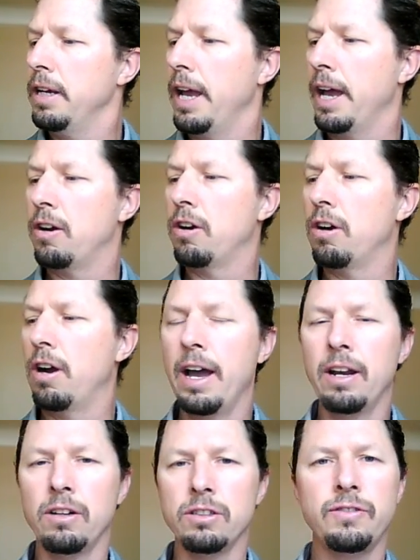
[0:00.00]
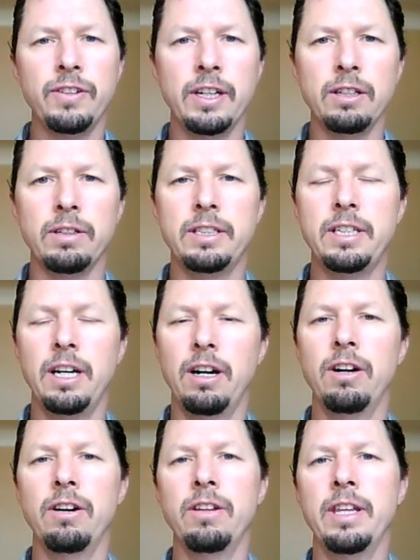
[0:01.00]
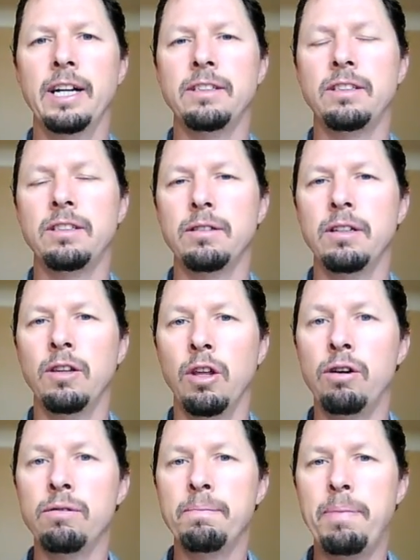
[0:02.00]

and her idols filled with terror, that's loan